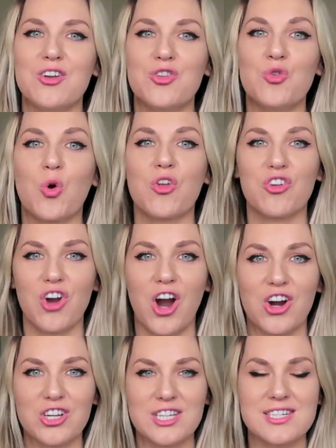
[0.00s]
Northern
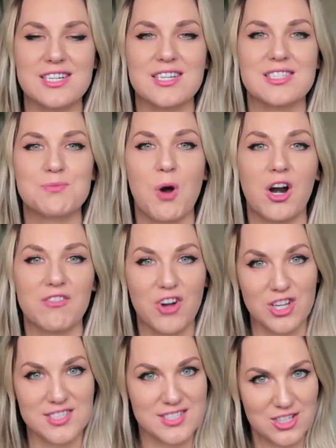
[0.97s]
Ireland is part of
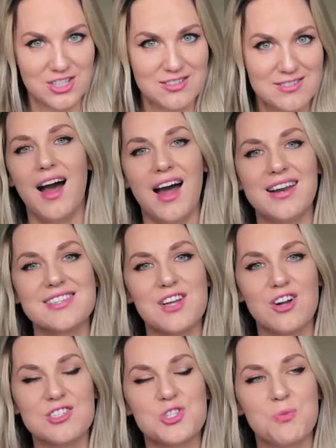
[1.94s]
Ulster, and it's
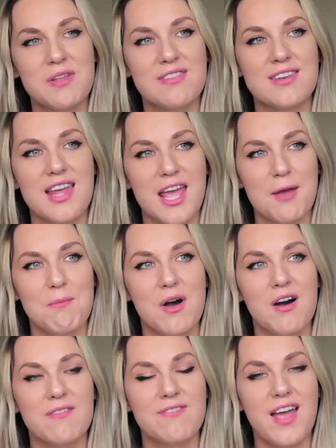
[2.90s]
also been the name
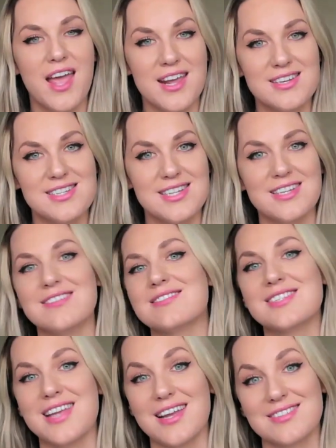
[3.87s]
of
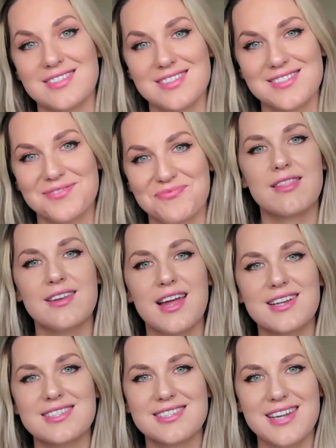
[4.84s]
18 saints. The
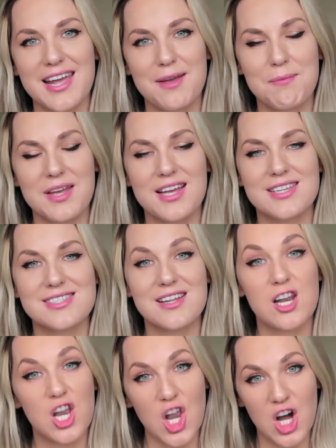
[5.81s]
next name is
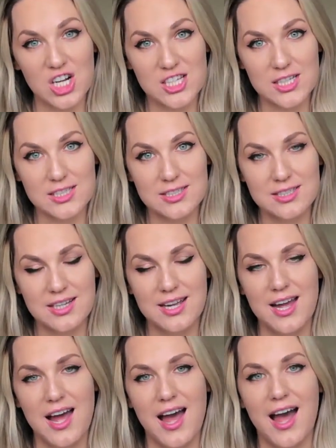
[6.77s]
Lachlan,
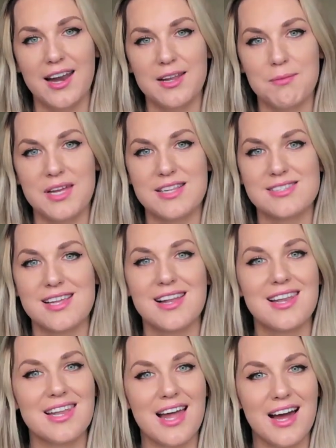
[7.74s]
and it means
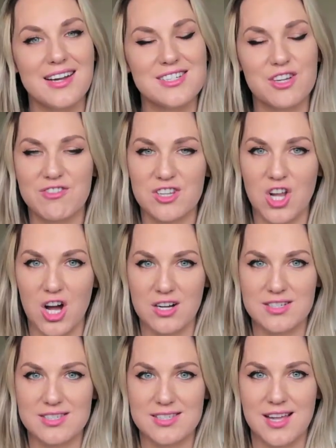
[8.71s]
land of the
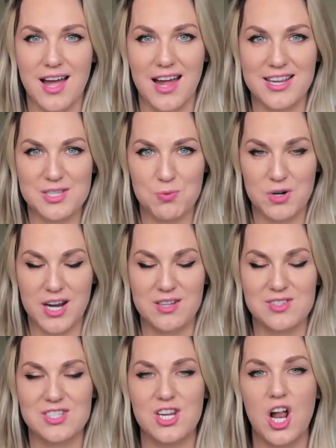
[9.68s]
locks, and it's
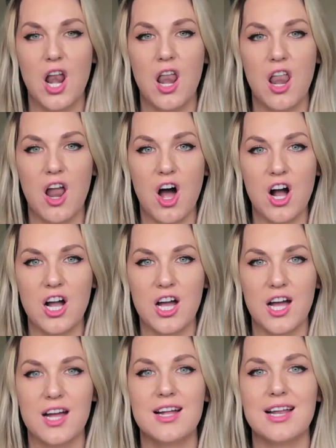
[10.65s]
pronounced
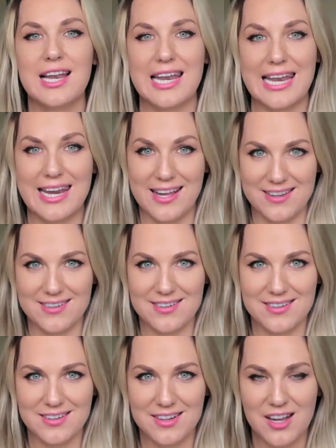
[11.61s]
Lachlan.